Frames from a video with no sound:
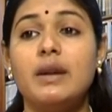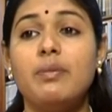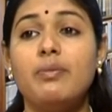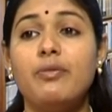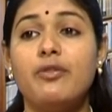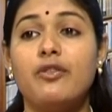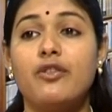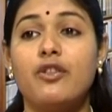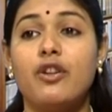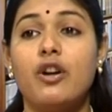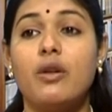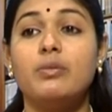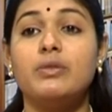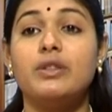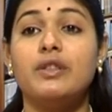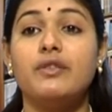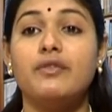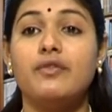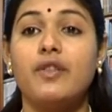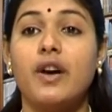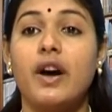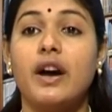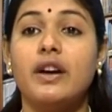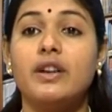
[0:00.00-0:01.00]
from the
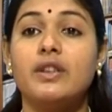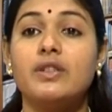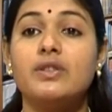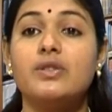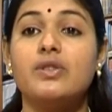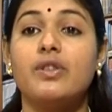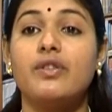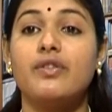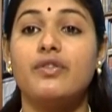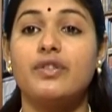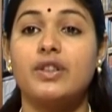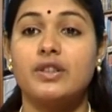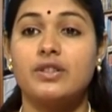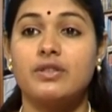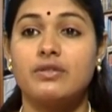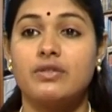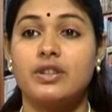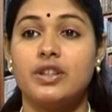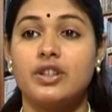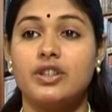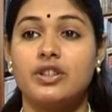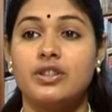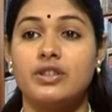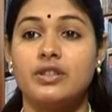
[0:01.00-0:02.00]
fires of
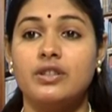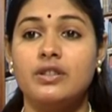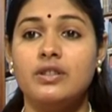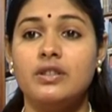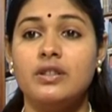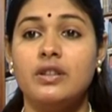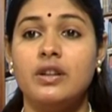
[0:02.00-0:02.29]
frustration